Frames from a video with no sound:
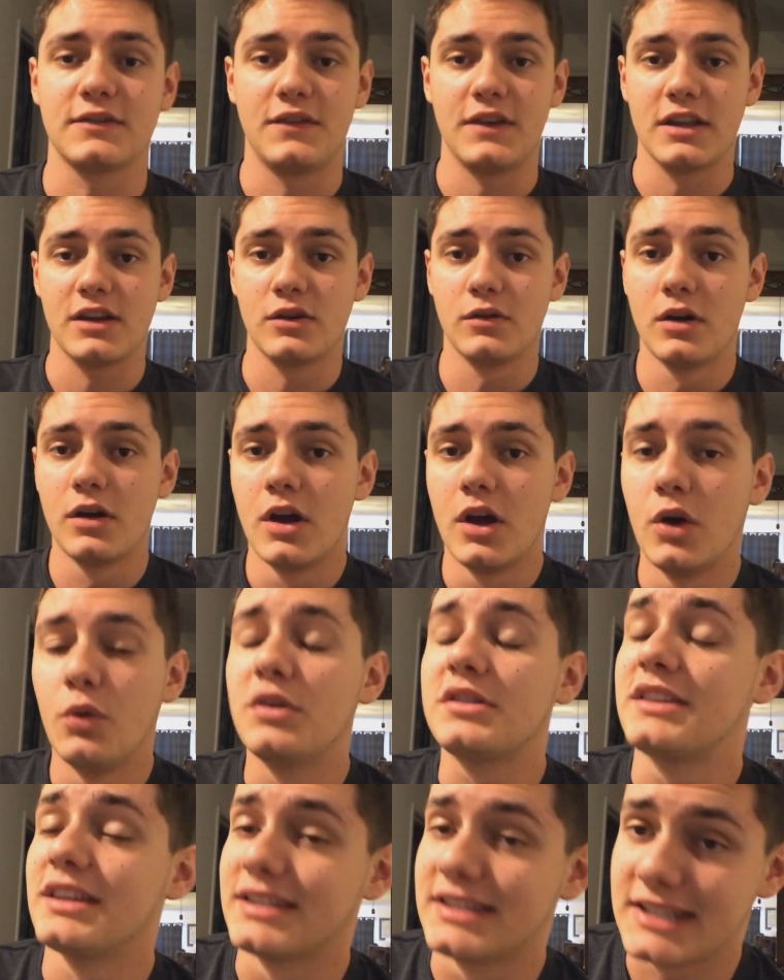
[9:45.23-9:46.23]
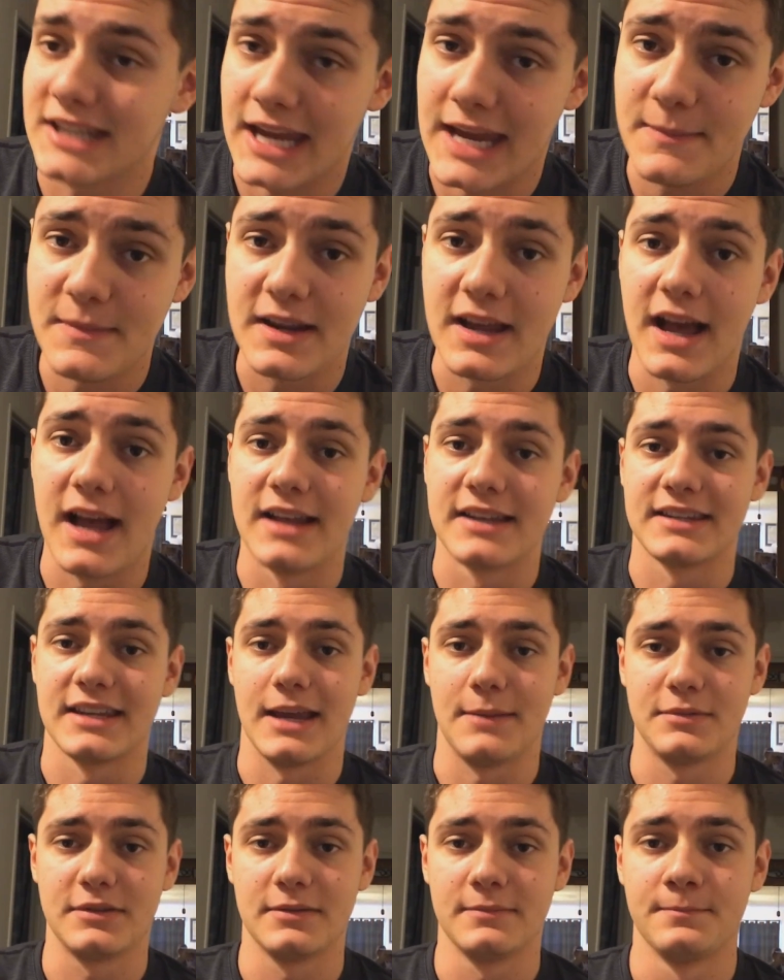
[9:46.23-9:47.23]
video with the same
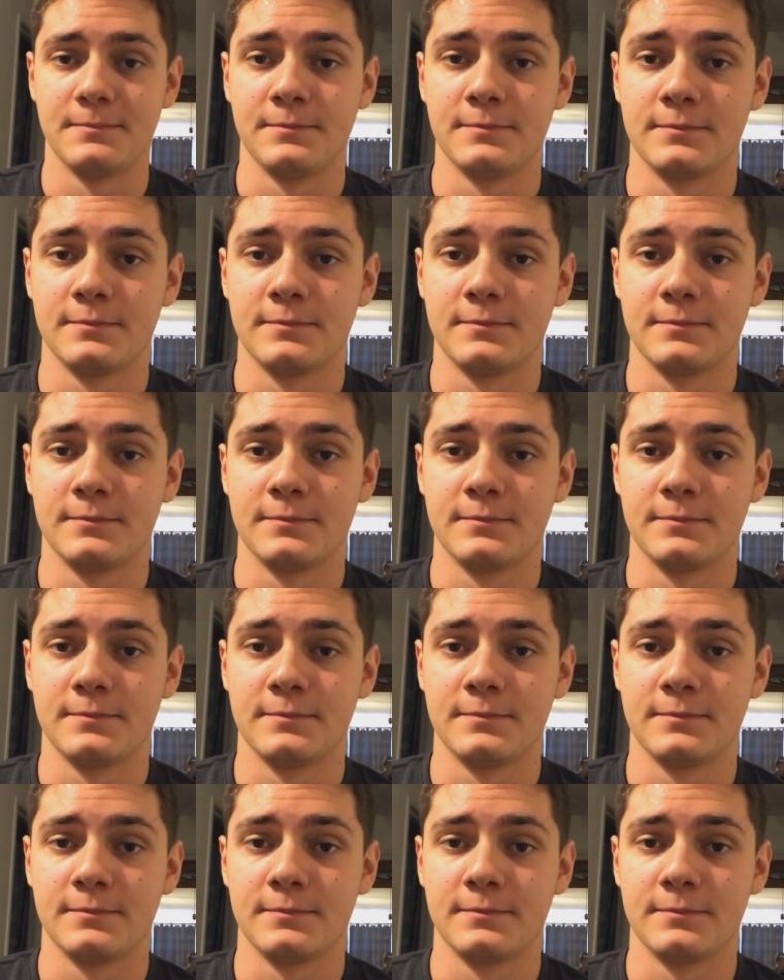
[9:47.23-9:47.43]
concept.